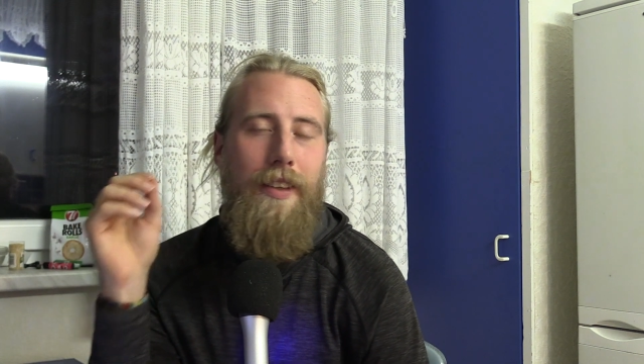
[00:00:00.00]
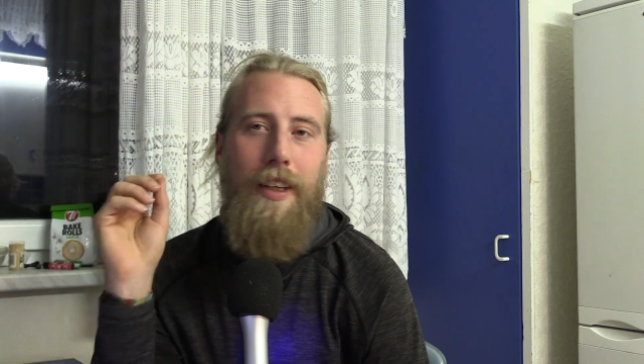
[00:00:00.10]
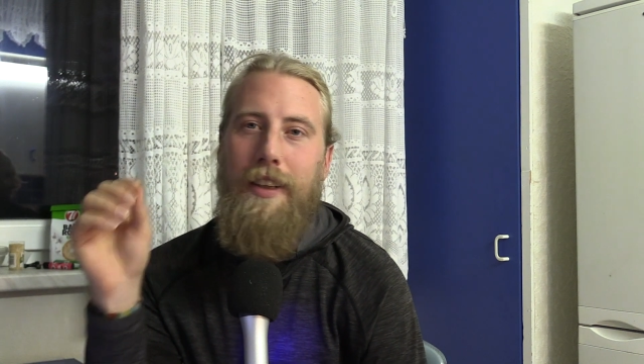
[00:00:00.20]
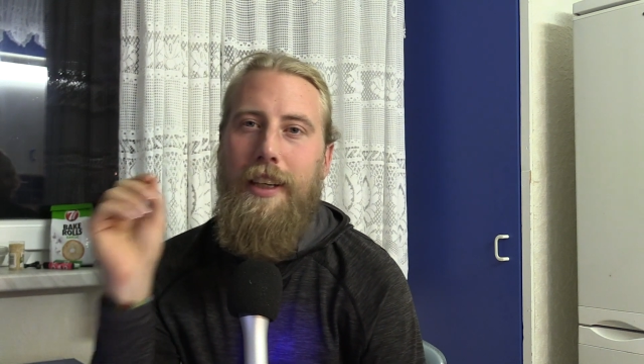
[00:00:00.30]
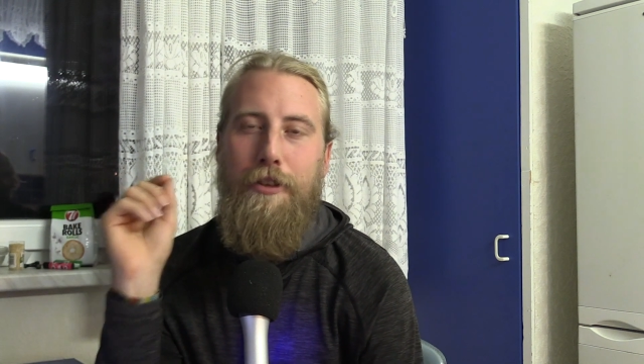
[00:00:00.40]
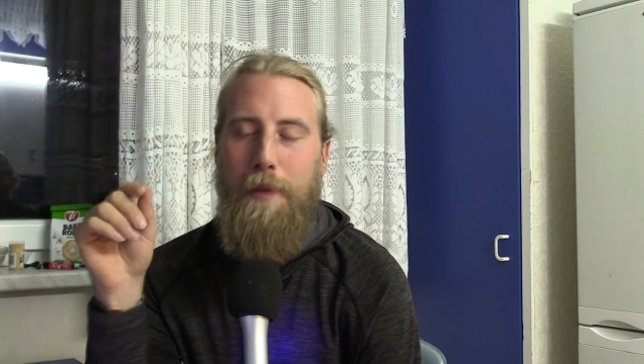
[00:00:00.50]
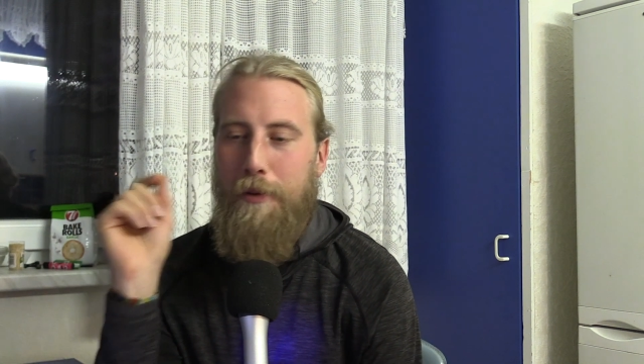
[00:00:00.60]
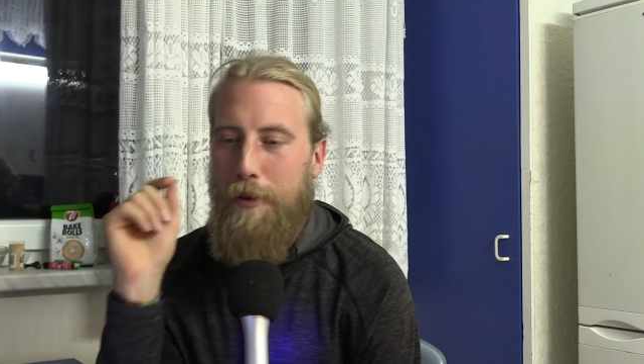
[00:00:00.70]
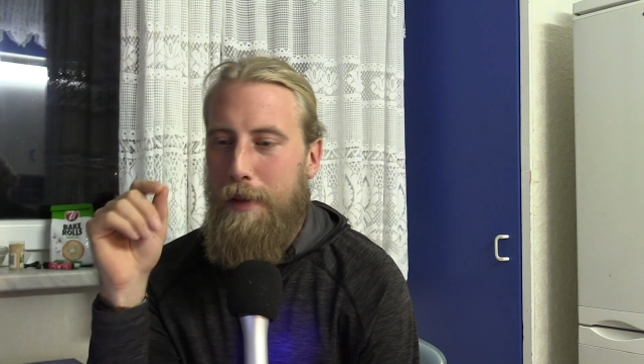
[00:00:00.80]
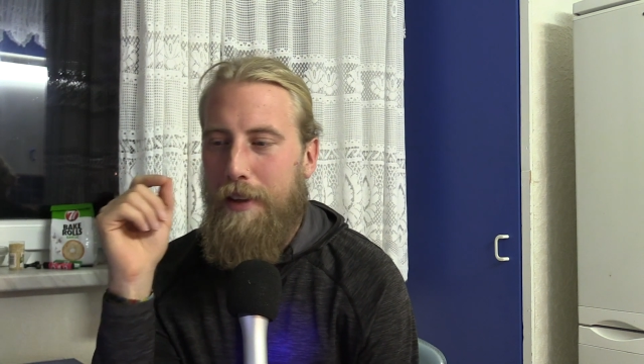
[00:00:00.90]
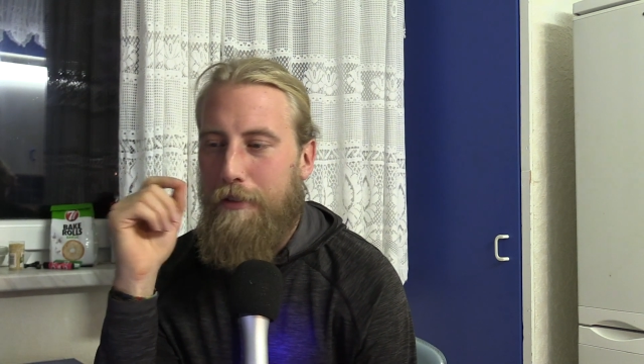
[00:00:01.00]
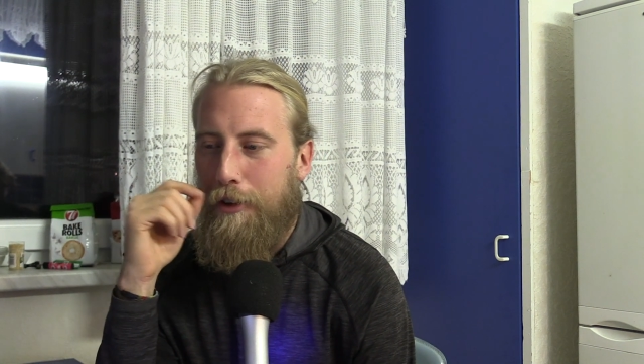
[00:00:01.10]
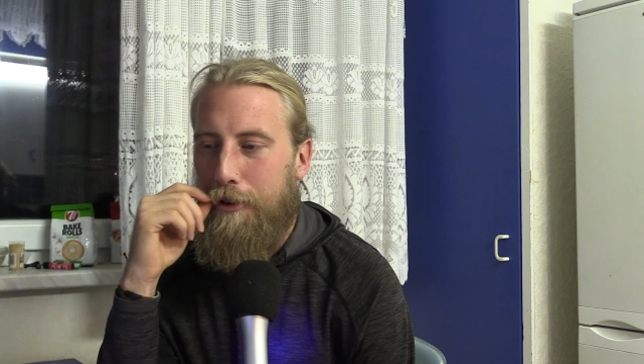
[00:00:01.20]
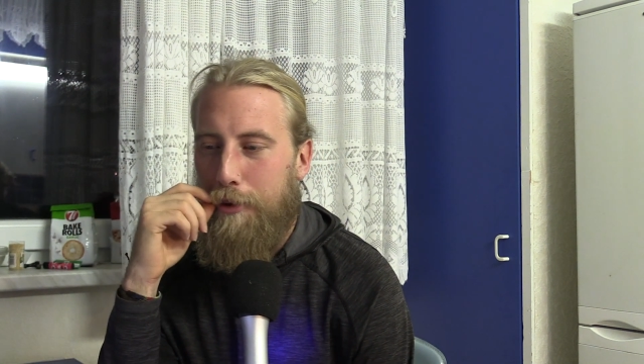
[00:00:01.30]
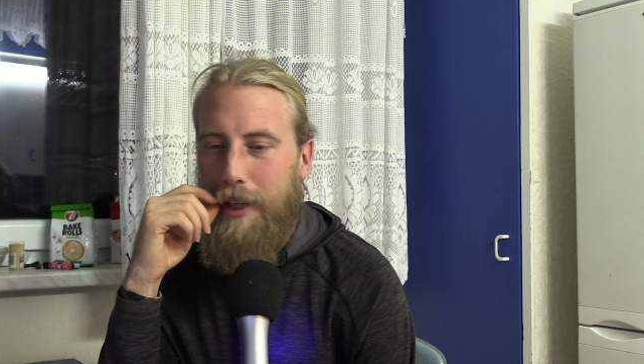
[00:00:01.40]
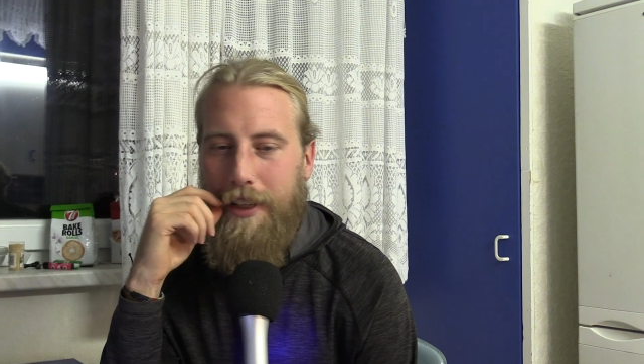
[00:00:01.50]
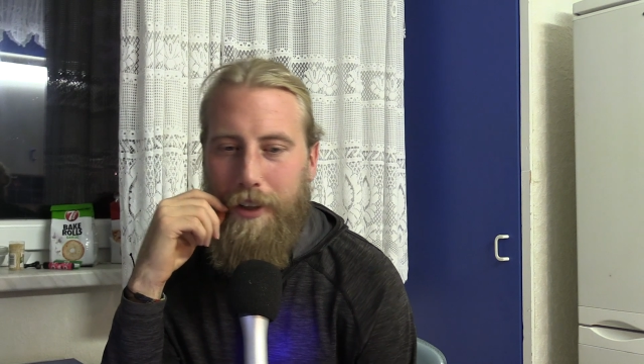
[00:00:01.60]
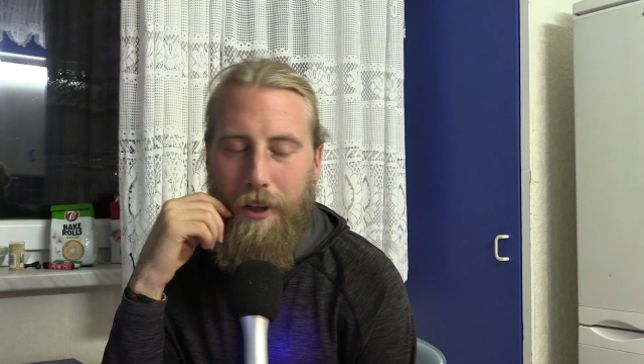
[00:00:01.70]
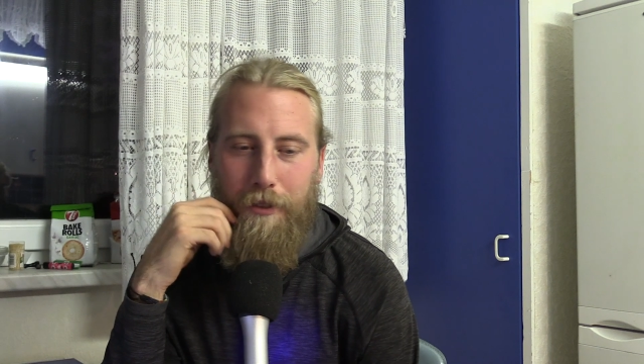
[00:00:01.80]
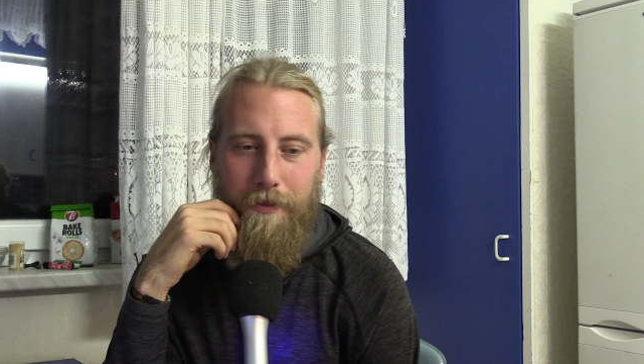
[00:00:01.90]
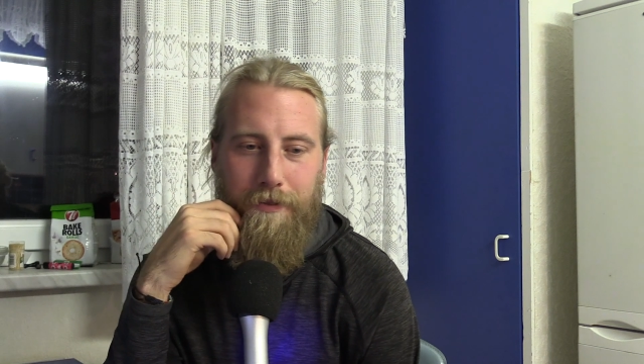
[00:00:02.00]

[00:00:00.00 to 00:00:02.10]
Lisbon would be the first one I'd go.